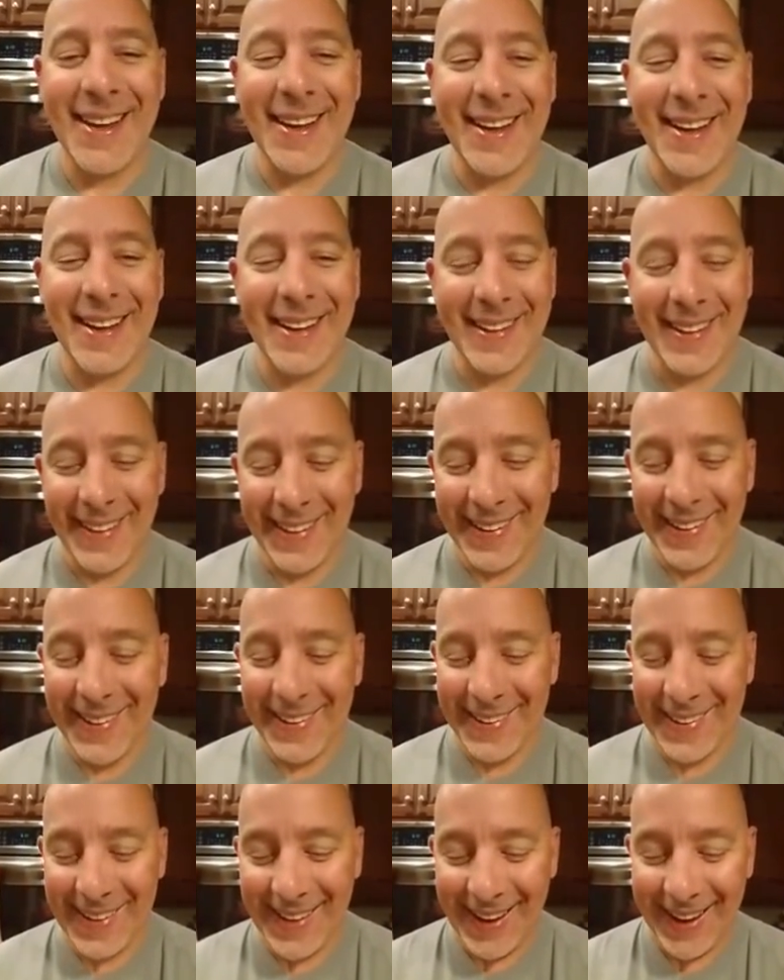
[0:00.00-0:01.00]
the,
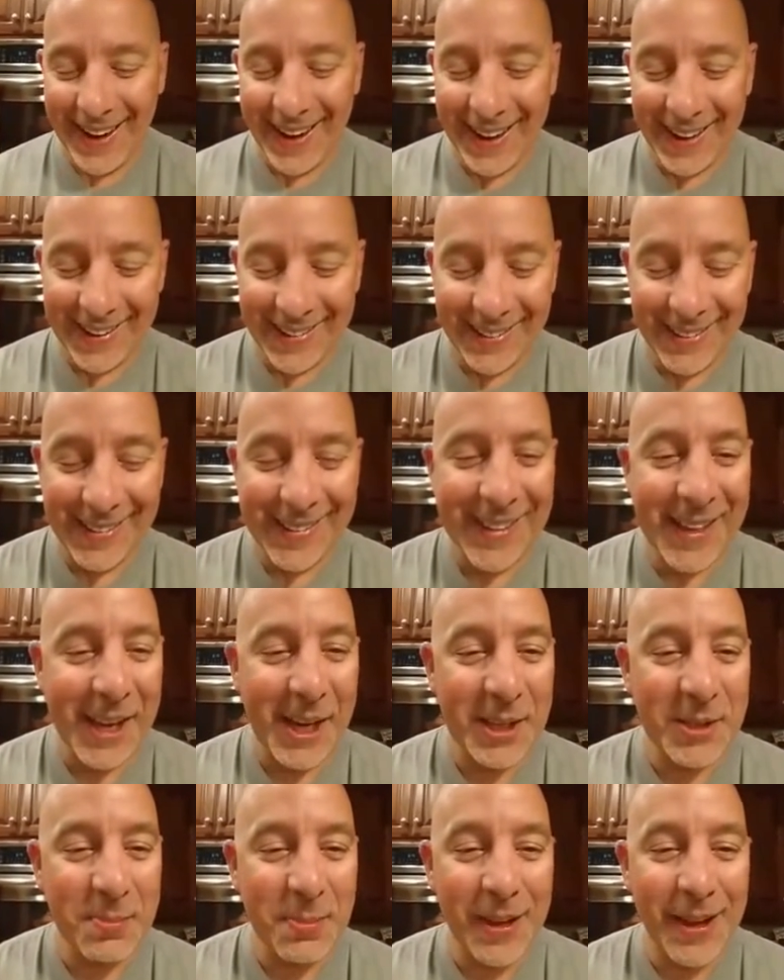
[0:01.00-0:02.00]
the angle.
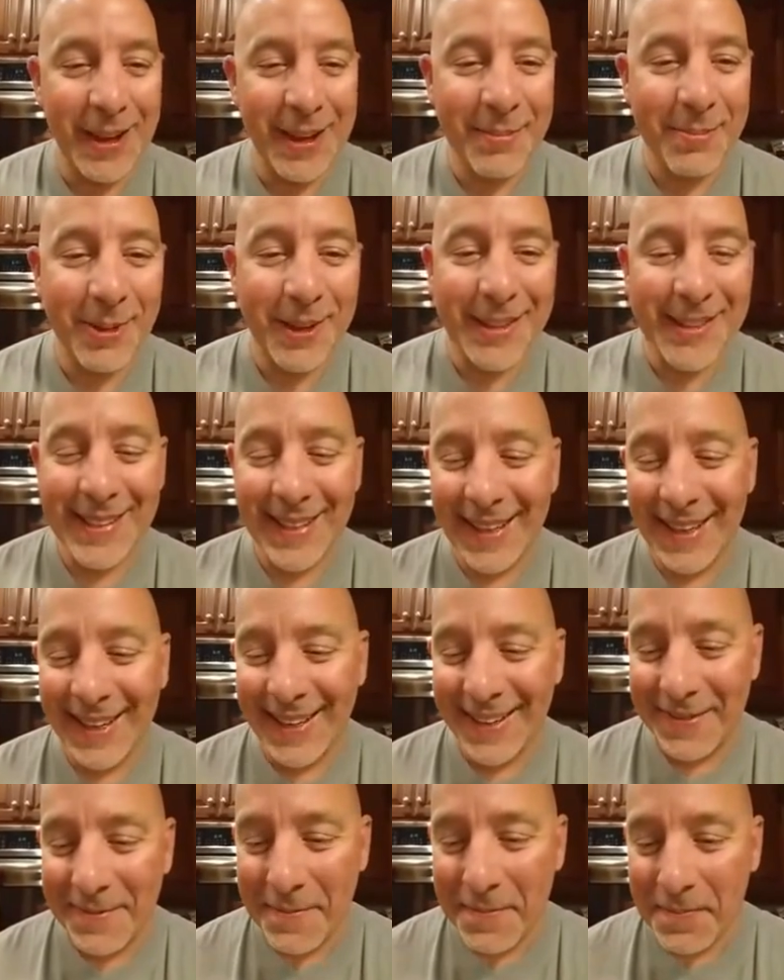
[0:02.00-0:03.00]
Thanks, buddy. Appreciate
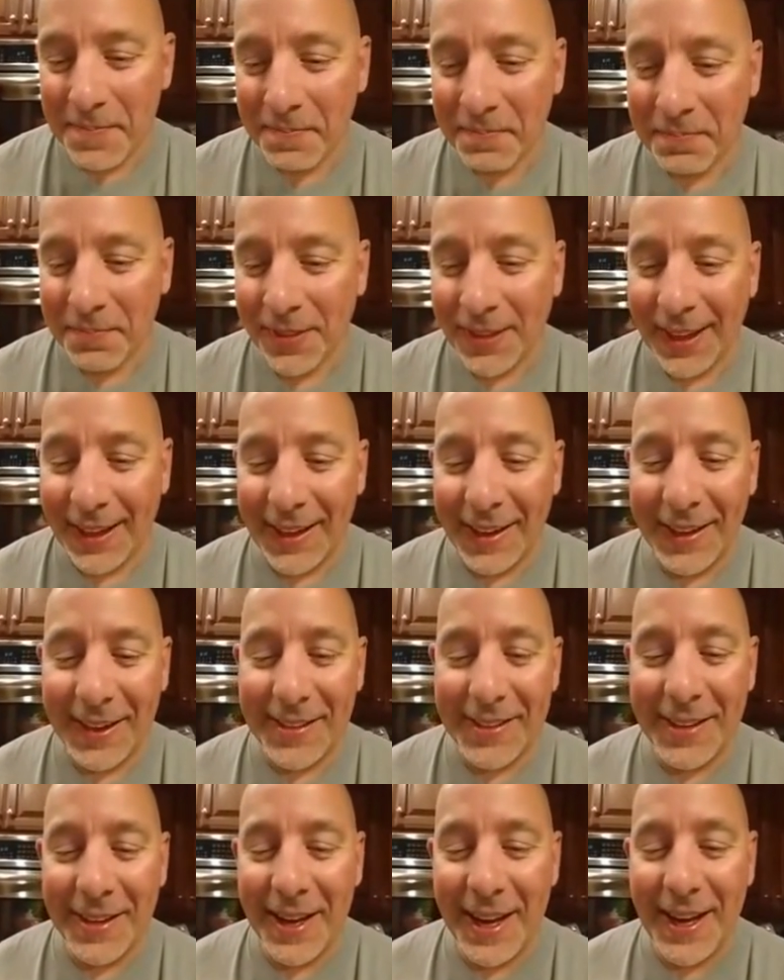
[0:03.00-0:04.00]
it. Uh,
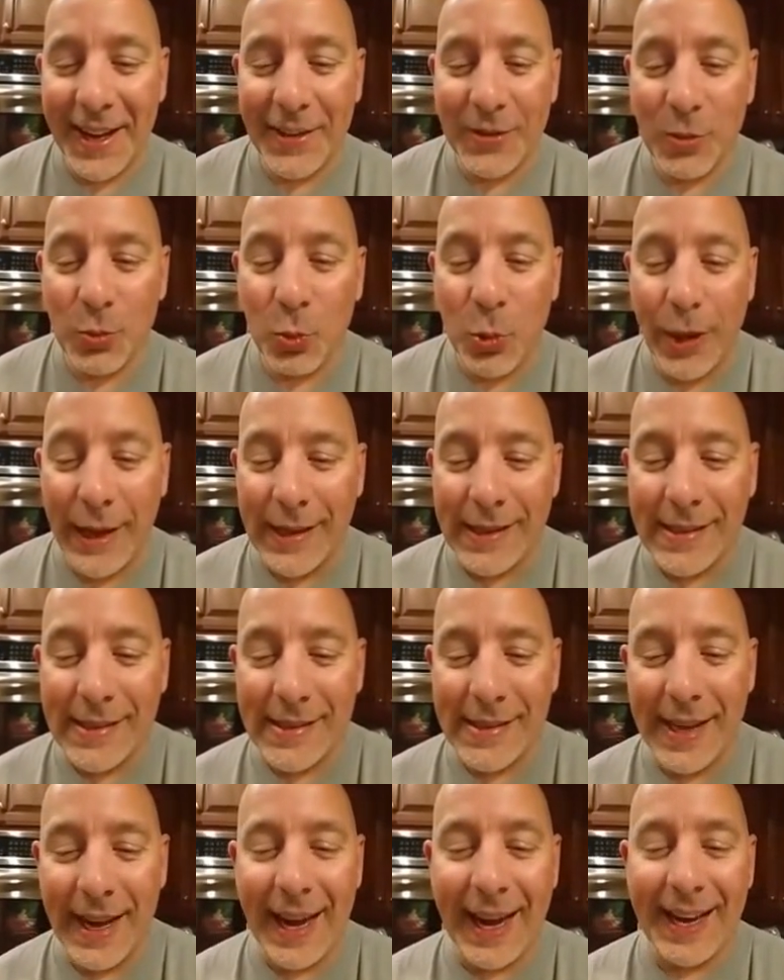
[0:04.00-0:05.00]
today is
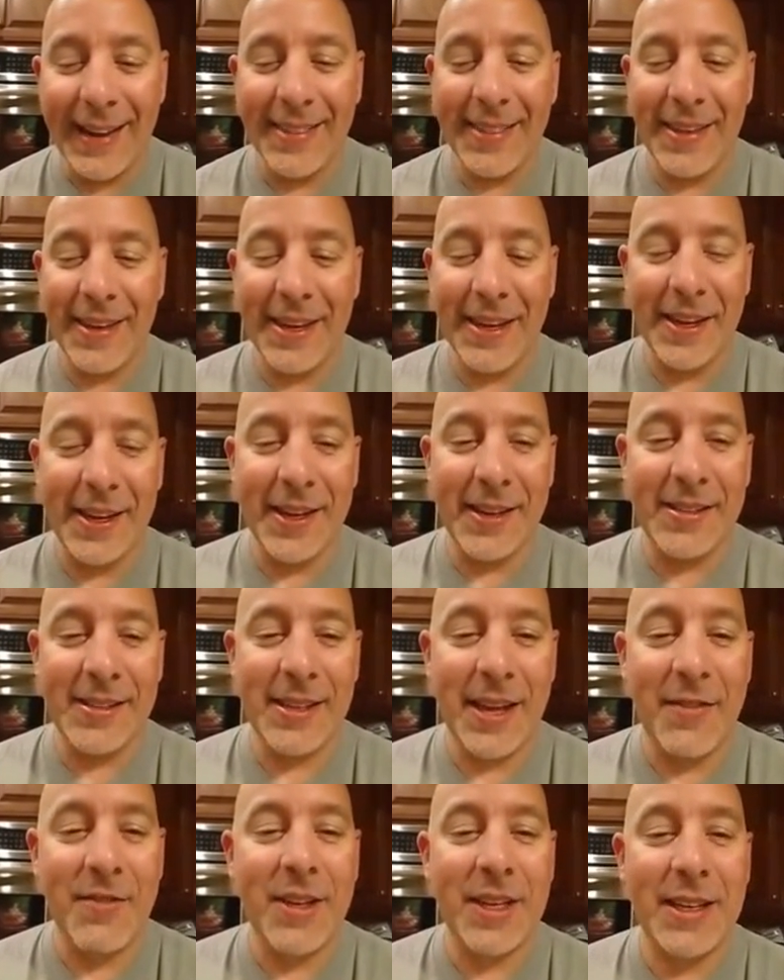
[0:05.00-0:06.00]
Wednesday, the
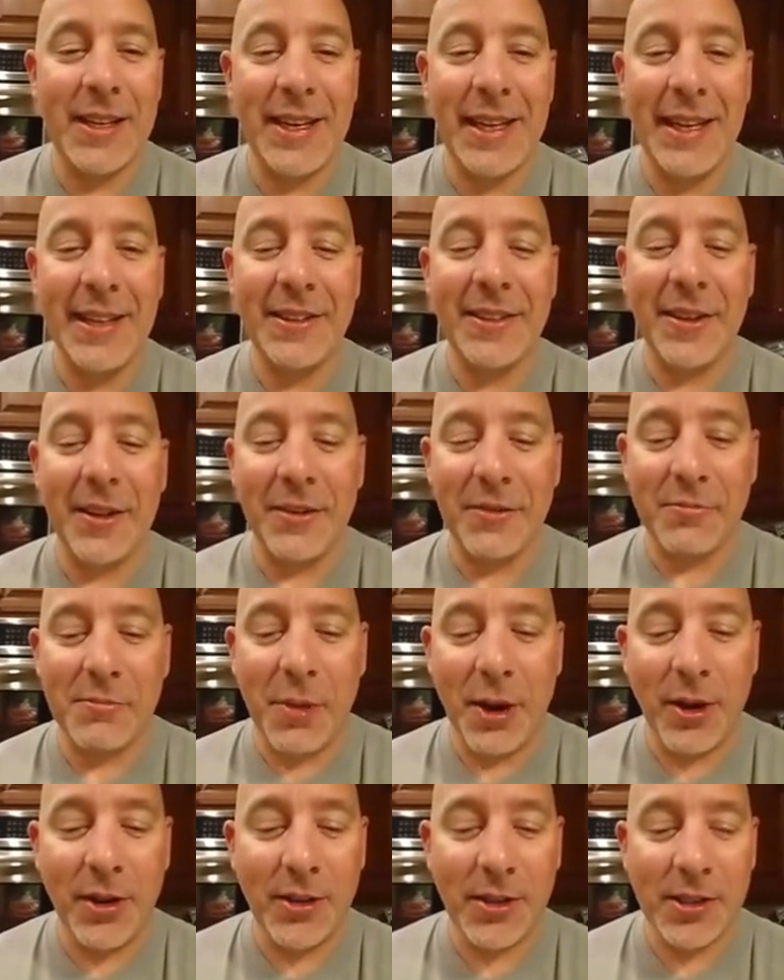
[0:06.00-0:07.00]
17th of
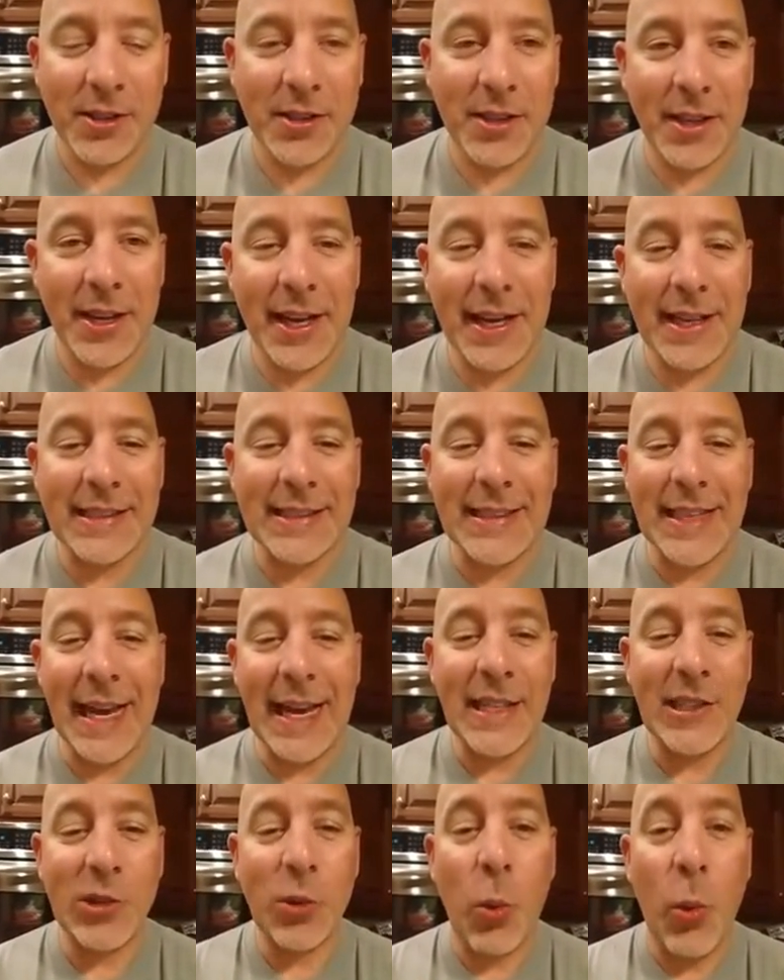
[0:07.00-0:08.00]
March. Today is
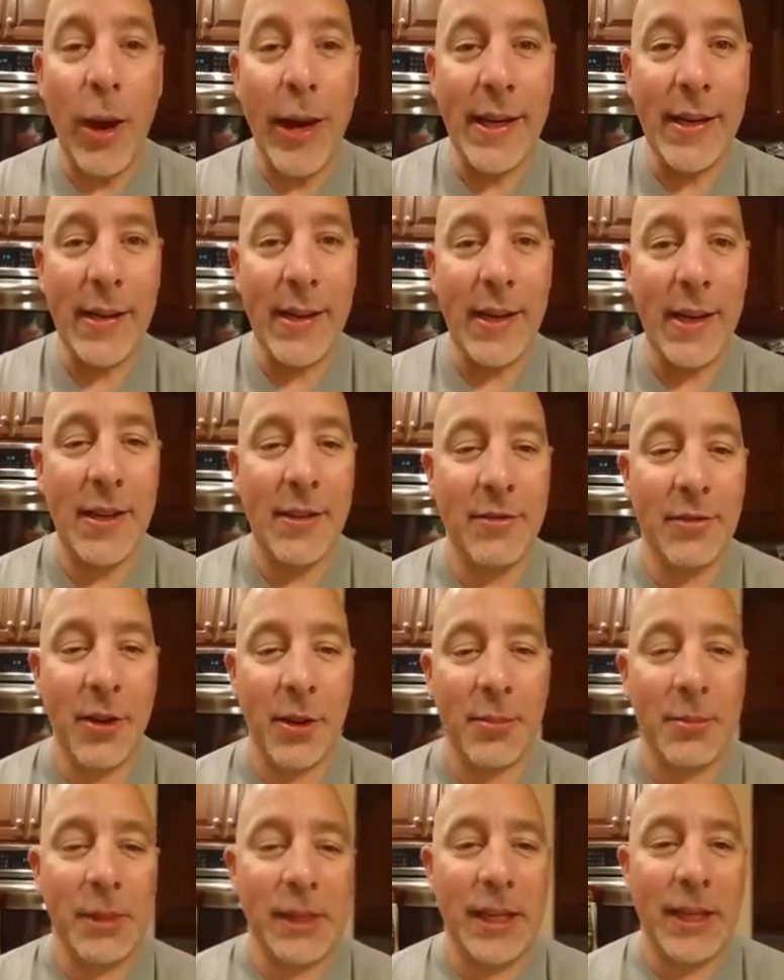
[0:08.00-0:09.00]
day 20
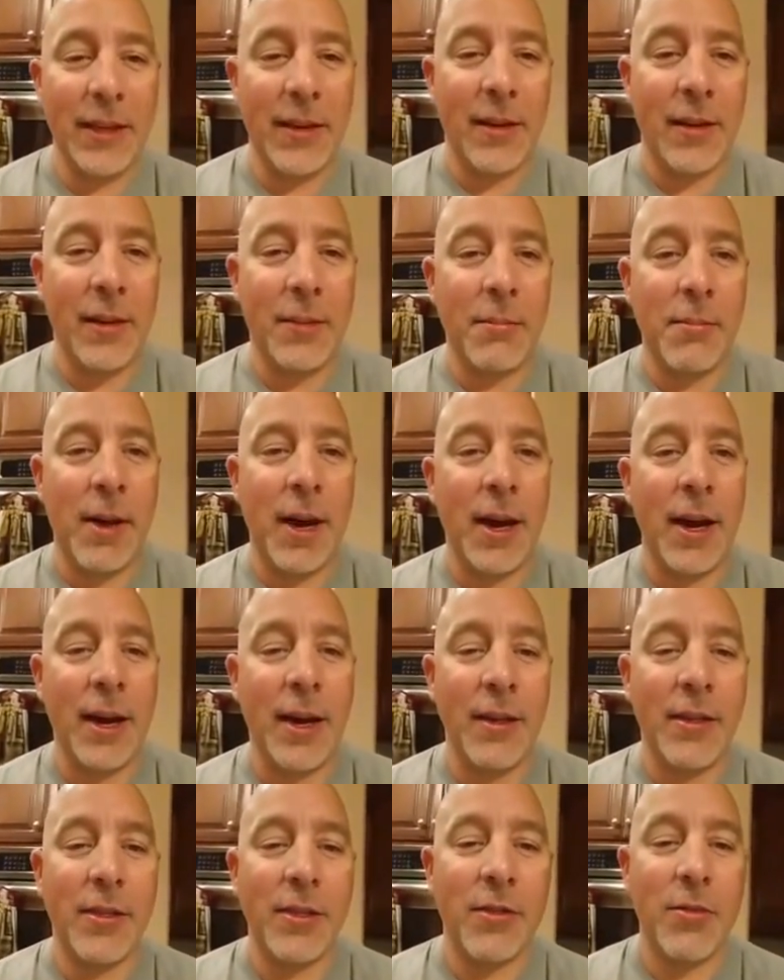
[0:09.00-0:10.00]
for me on
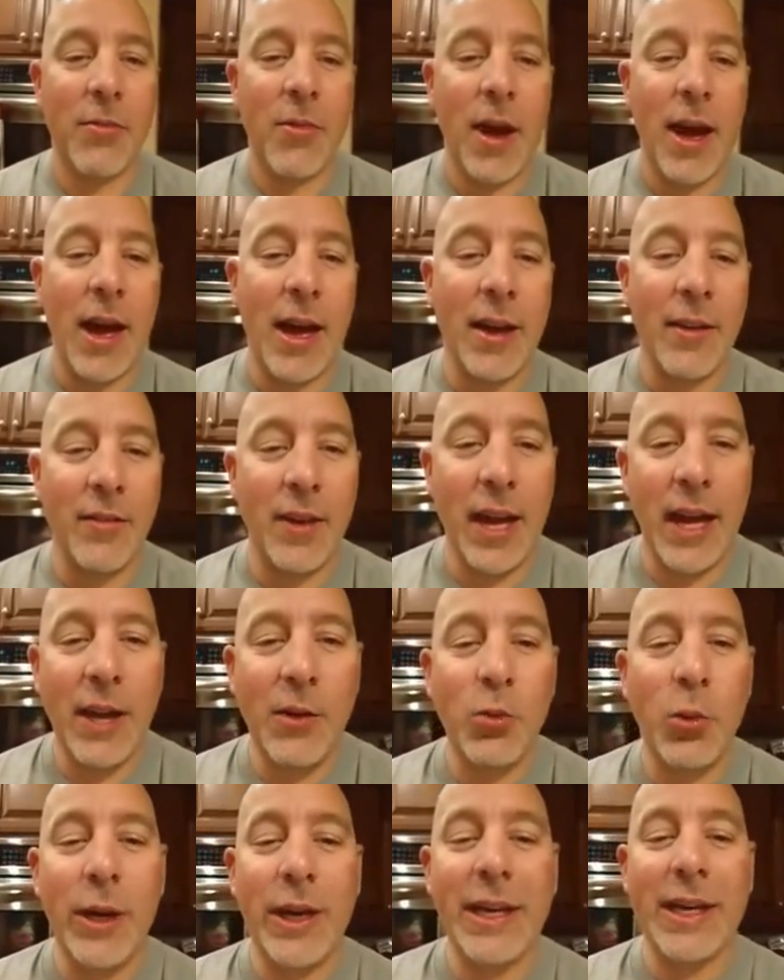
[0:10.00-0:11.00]
my Thrive
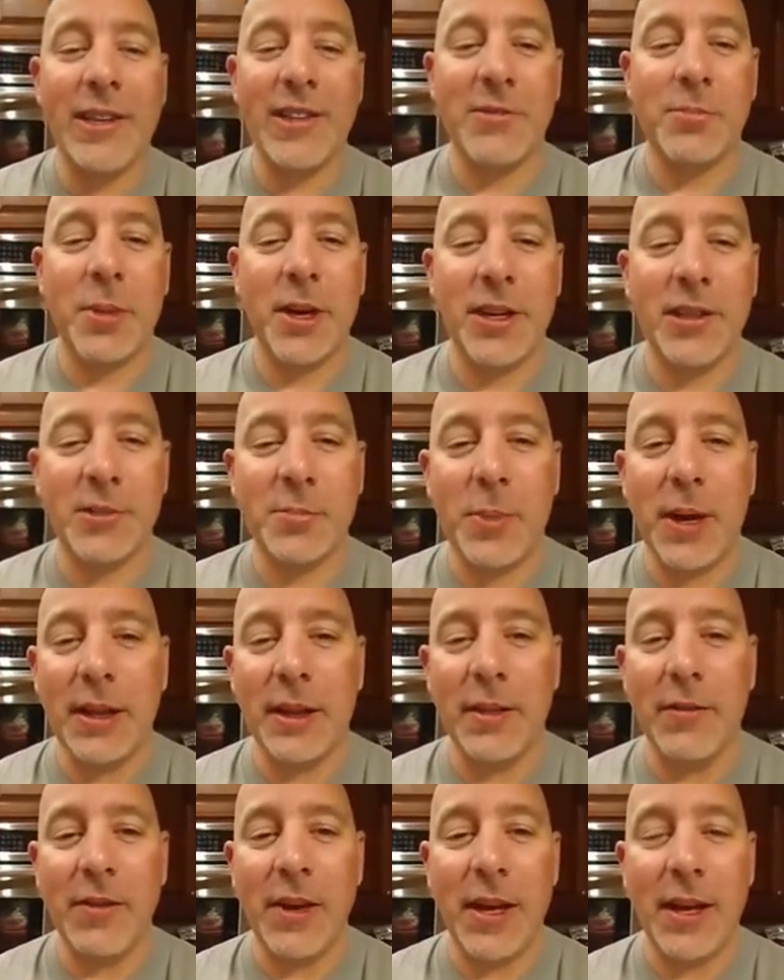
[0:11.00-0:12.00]
eight week experience by
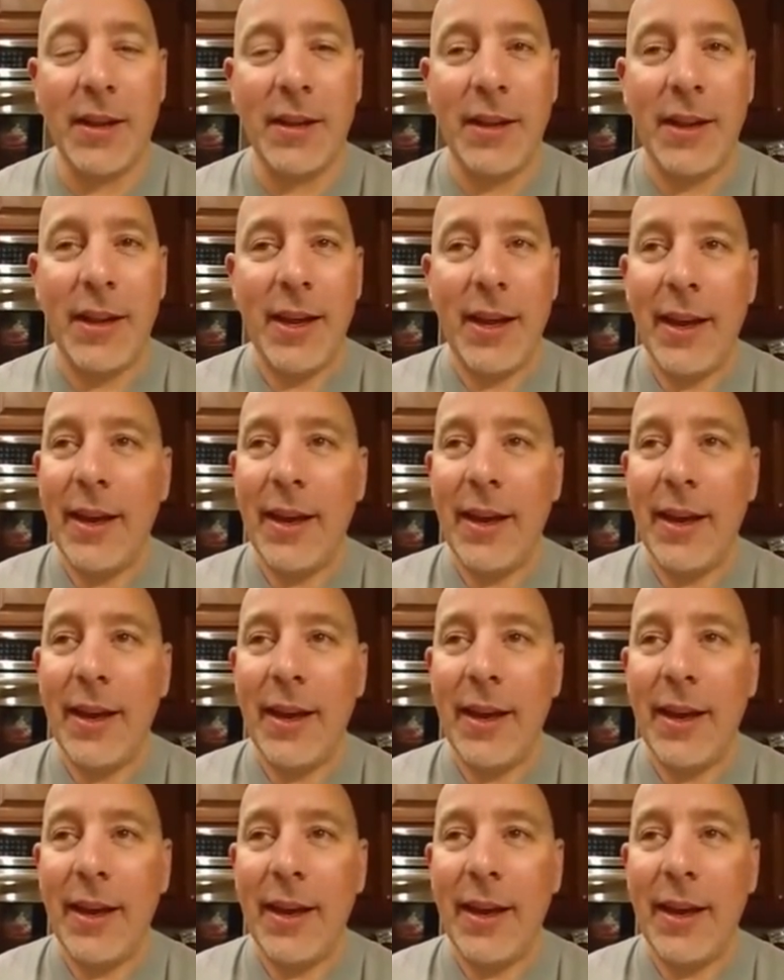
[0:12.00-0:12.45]
LaBelle.